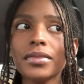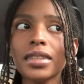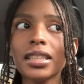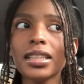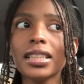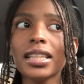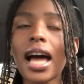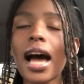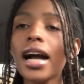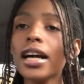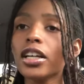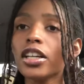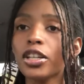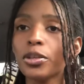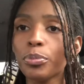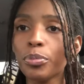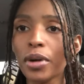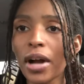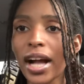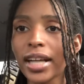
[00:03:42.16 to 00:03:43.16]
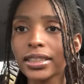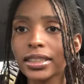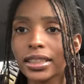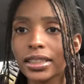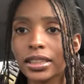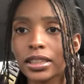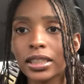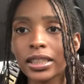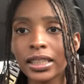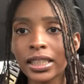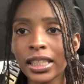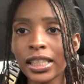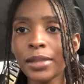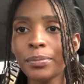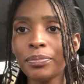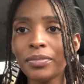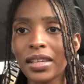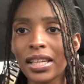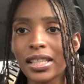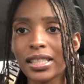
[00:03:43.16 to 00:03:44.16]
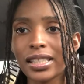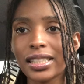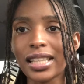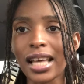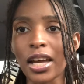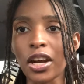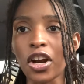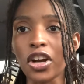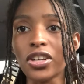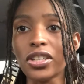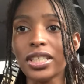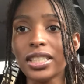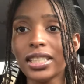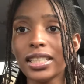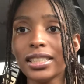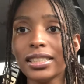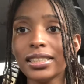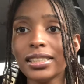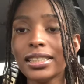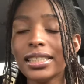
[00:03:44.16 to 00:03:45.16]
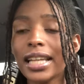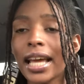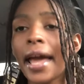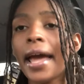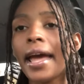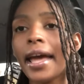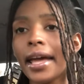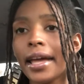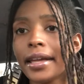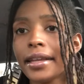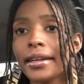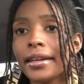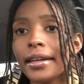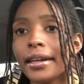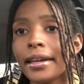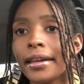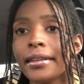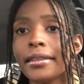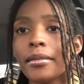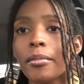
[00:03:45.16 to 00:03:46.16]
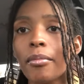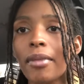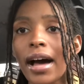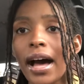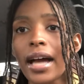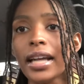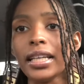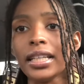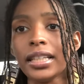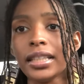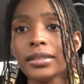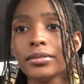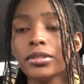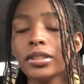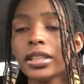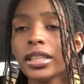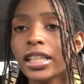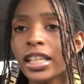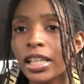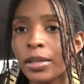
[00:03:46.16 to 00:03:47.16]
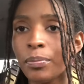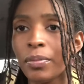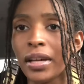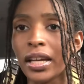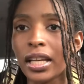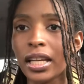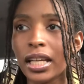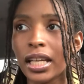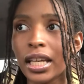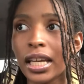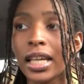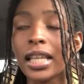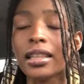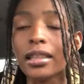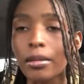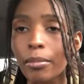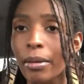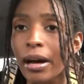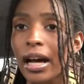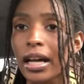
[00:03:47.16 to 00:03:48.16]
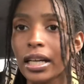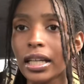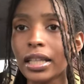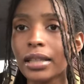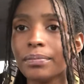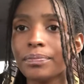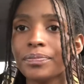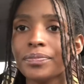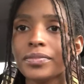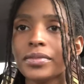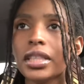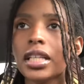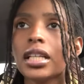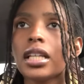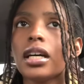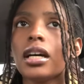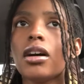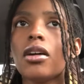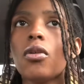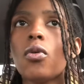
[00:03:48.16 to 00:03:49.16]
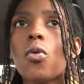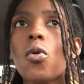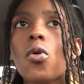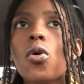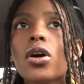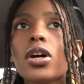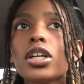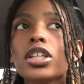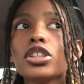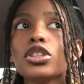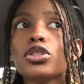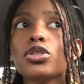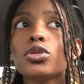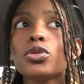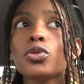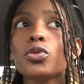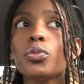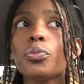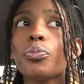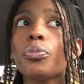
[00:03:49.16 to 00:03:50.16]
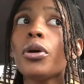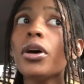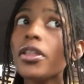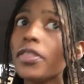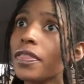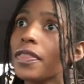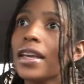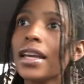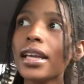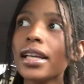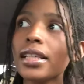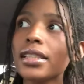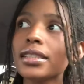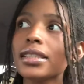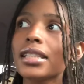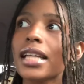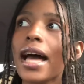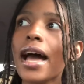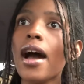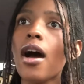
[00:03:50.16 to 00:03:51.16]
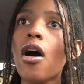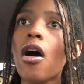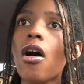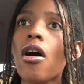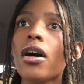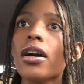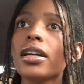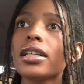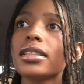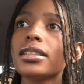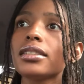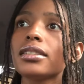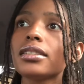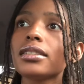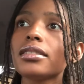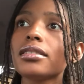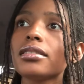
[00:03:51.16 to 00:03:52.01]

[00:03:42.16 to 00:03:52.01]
not good practice to keep things that are dead in the body, to keep it in the body, or to put things that aren't